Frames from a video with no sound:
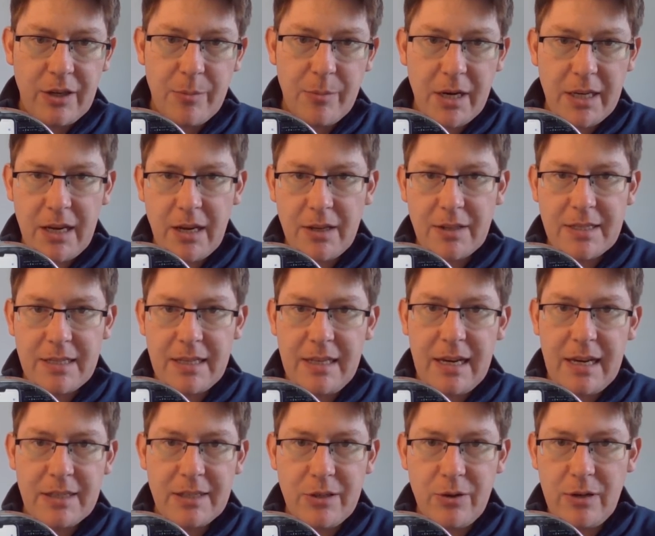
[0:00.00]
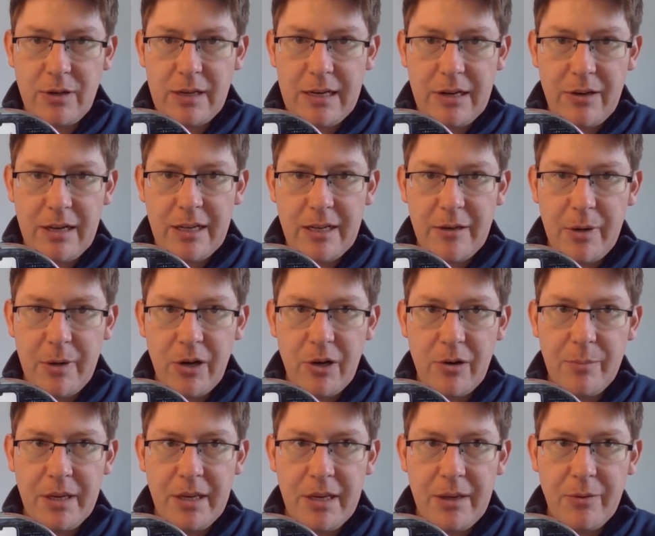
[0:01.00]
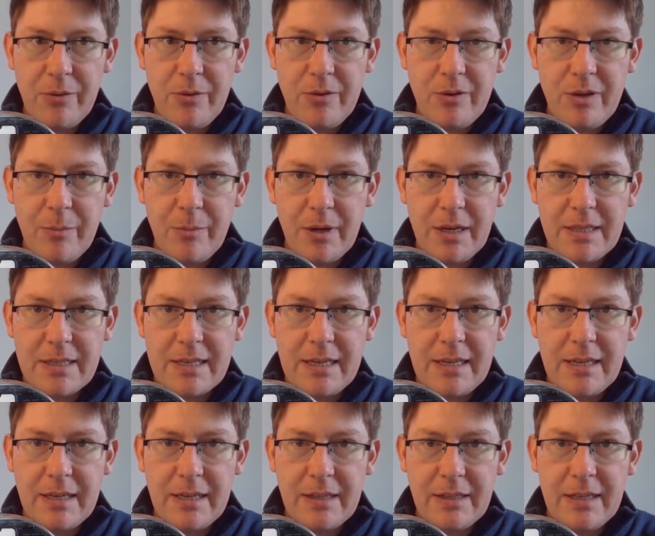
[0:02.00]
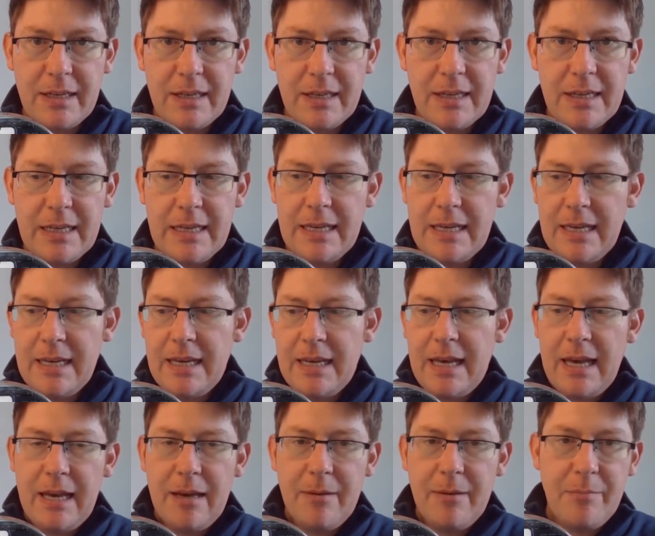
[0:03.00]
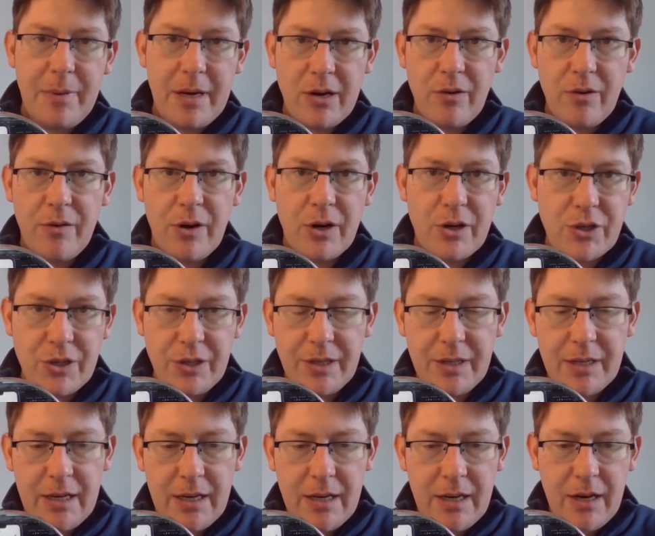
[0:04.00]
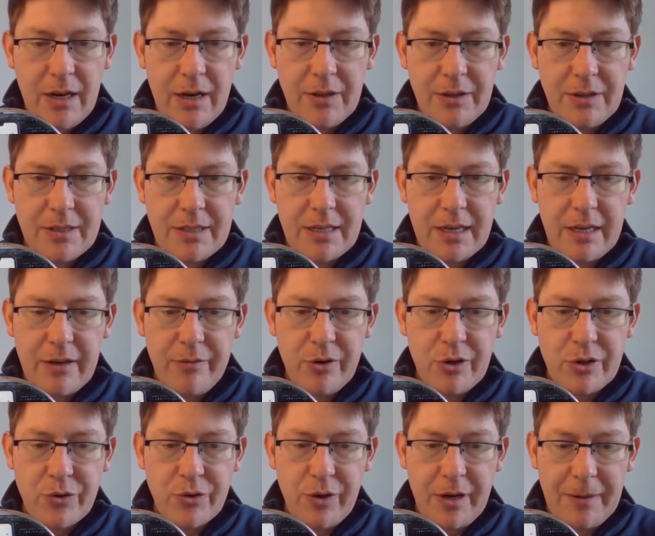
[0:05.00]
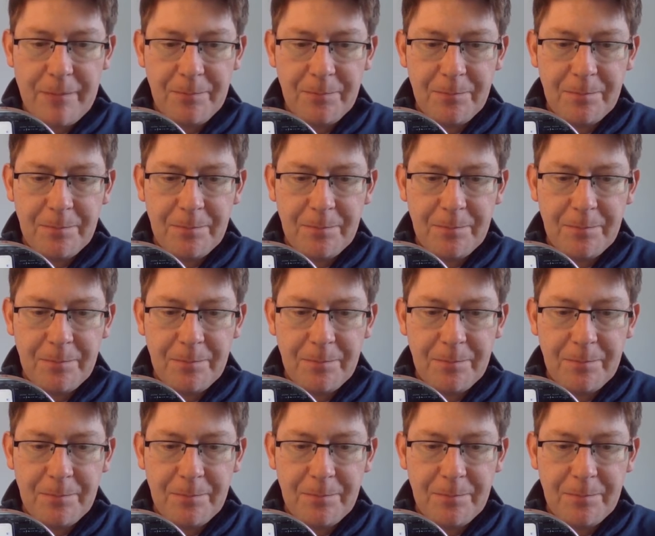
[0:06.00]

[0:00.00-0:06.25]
You might not see that too clearly in the mirror, but you might see it on the bigger version on the side of your screen.